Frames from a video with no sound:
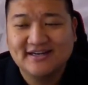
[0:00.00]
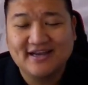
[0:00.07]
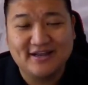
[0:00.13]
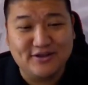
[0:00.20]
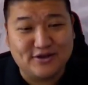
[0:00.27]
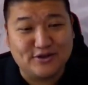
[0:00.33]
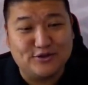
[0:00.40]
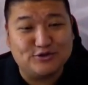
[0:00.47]

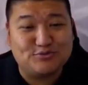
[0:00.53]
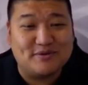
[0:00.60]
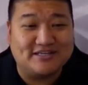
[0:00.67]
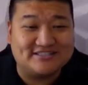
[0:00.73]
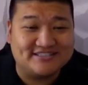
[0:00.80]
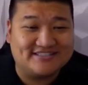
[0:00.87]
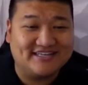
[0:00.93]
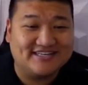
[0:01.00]
And you can use me
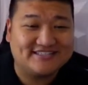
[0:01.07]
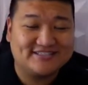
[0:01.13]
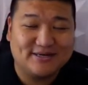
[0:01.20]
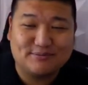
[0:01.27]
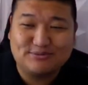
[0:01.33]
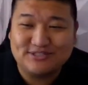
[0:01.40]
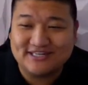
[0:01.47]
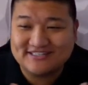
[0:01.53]
as a test
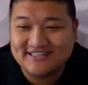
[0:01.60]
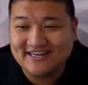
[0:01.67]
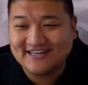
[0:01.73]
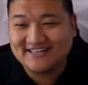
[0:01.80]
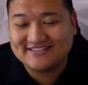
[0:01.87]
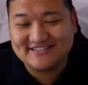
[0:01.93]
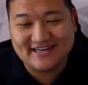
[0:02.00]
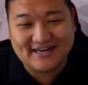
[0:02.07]
subject
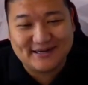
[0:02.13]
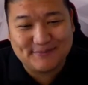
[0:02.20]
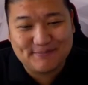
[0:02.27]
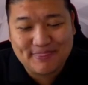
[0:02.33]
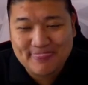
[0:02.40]
anytime.